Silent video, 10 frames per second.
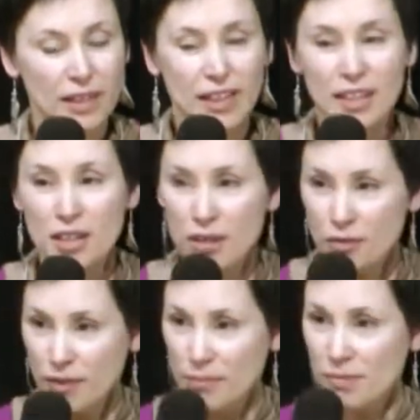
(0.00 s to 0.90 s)
In
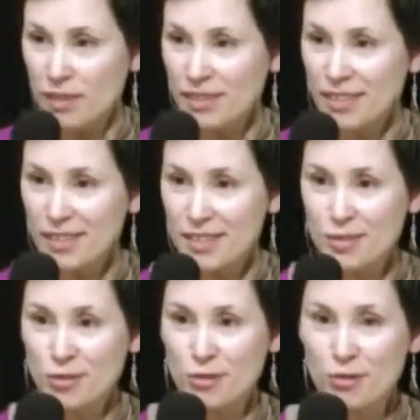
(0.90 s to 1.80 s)
November, I
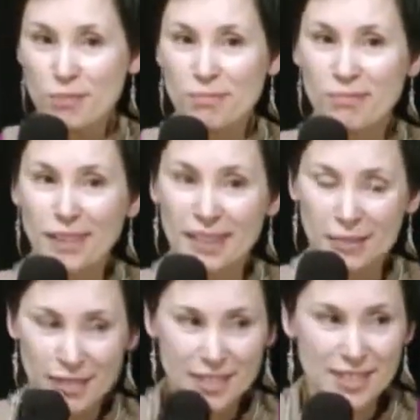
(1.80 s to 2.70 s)
saw my
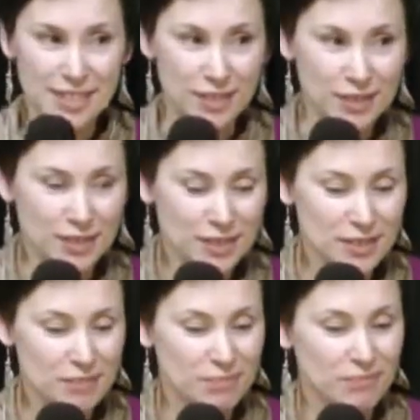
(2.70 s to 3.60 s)
lovely
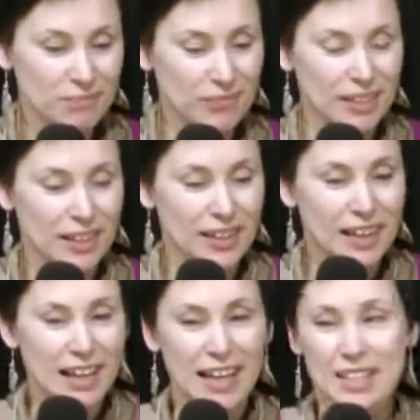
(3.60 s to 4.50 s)
consultant
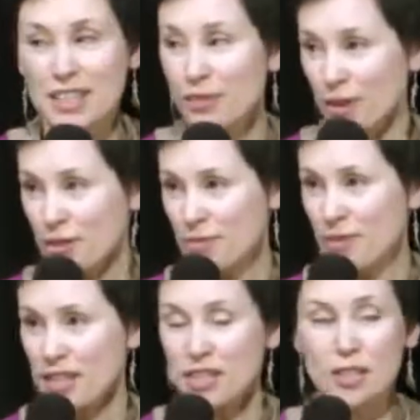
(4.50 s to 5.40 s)
and he wrote to
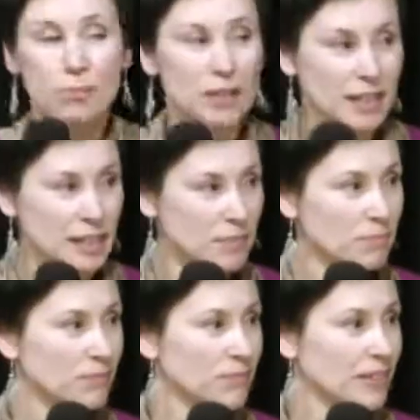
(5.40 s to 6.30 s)
my GP
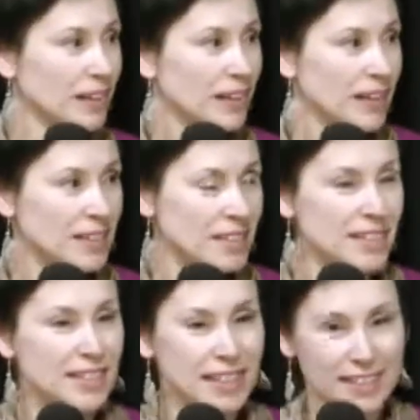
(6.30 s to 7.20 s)
and he
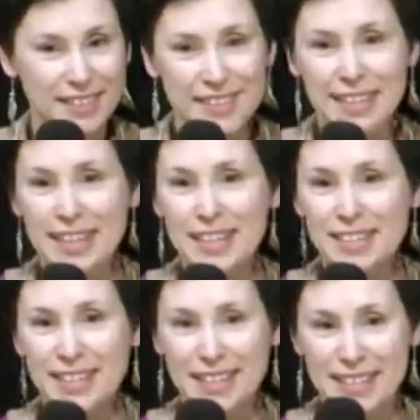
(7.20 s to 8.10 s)
said, this
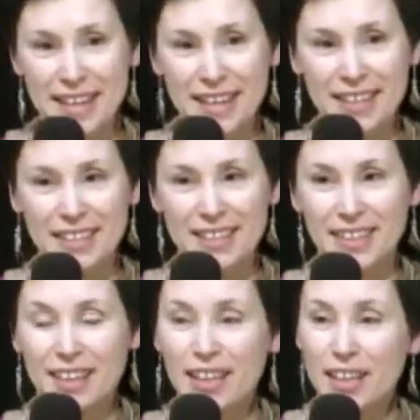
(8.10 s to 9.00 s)
lady has had
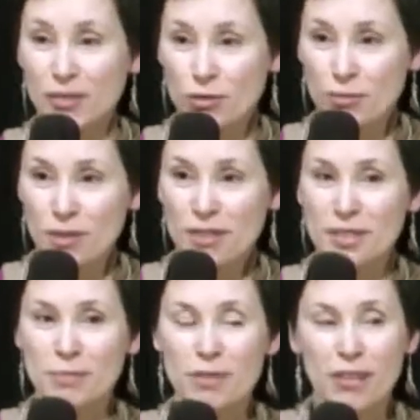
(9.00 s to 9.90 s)
an
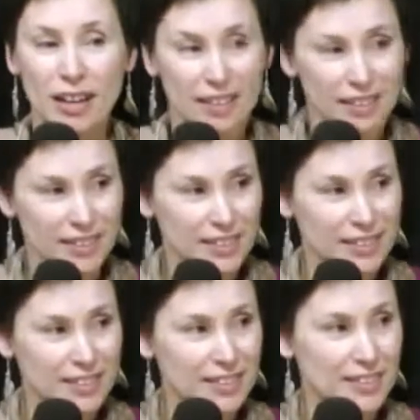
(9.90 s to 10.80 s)
almost
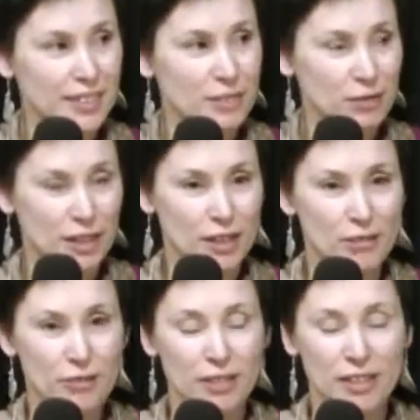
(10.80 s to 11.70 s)
miraculous
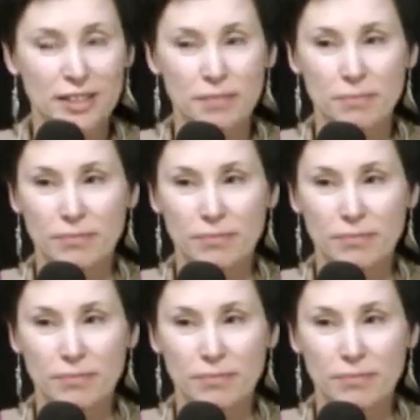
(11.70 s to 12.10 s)
recovery.